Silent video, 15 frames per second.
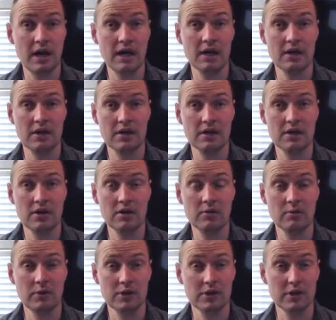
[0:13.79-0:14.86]

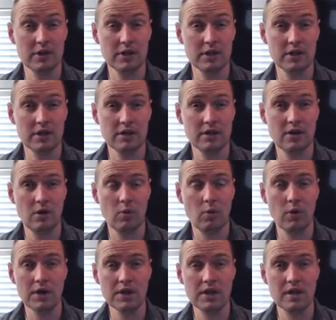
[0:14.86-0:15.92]
IXL with the
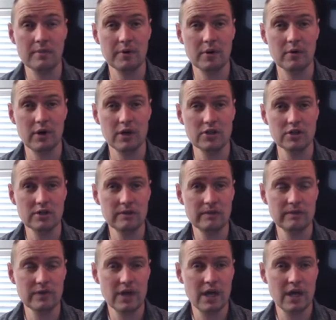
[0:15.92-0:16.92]
one-step equation